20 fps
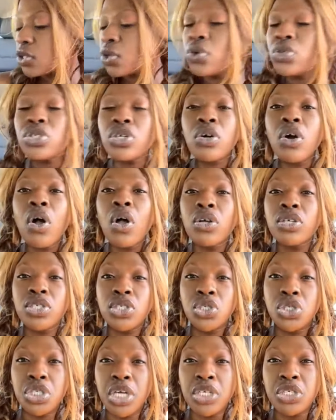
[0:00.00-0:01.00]
Those are all
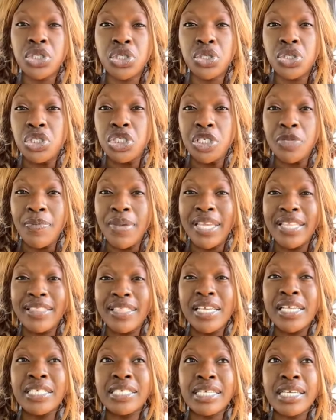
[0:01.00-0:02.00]
suggestions to make
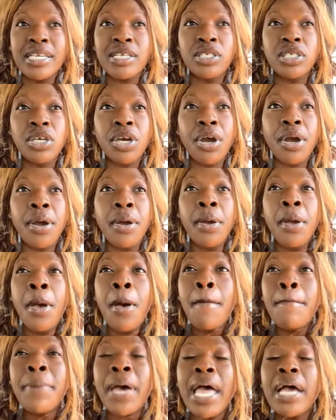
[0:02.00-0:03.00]
things easier.
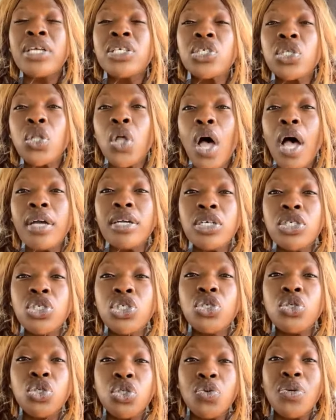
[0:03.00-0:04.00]
But as long as
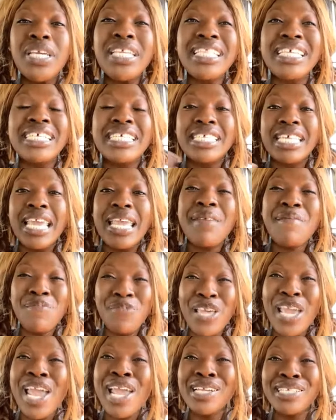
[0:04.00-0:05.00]
you're doing the same
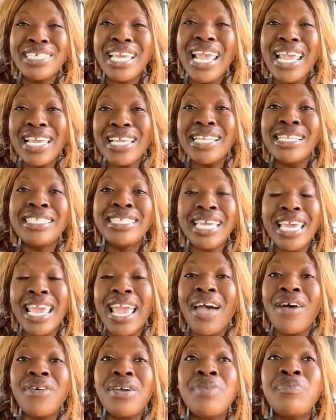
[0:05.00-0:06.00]
thing day in, day
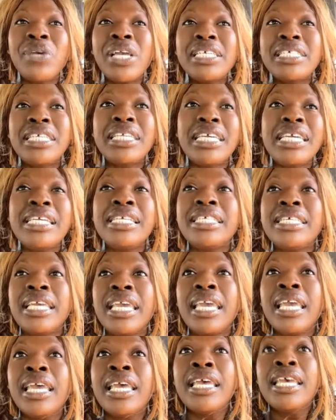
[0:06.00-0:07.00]
out, it makes it
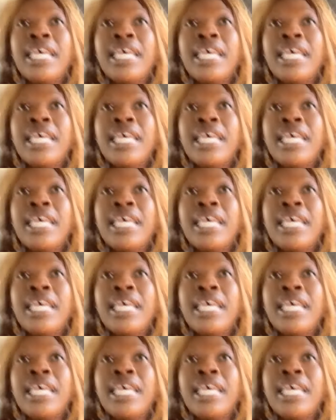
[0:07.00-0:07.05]
easy.